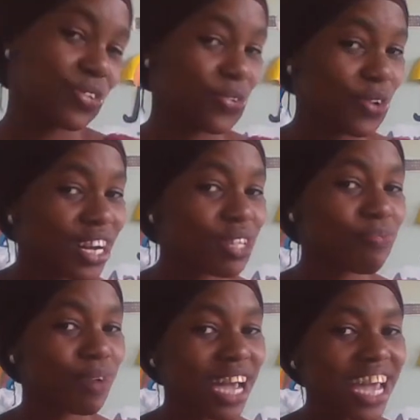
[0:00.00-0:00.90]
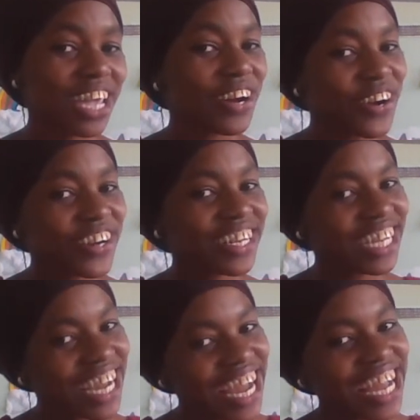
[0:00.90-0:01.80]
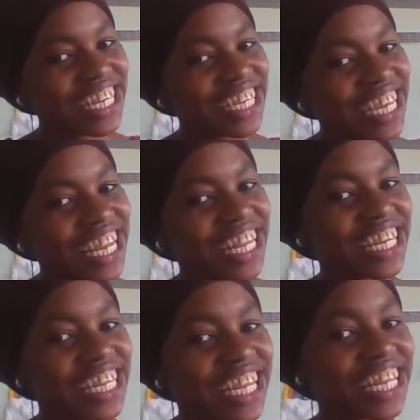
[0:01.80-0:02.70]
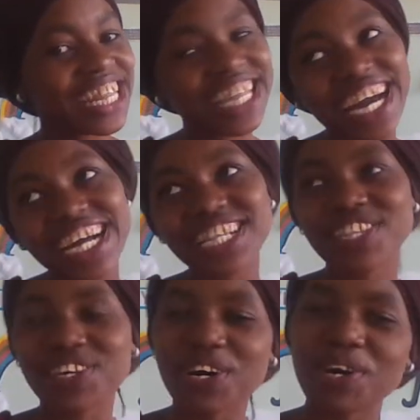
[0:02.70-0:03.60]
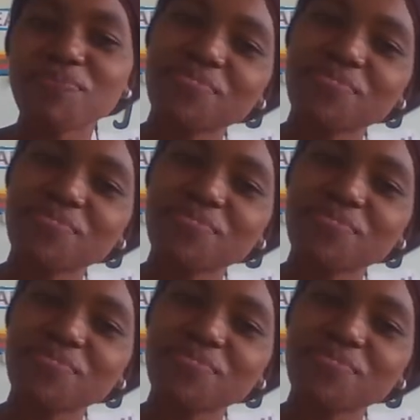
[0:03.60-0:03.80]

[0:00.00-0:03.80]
'Twas my own heart, dilly dilly, that told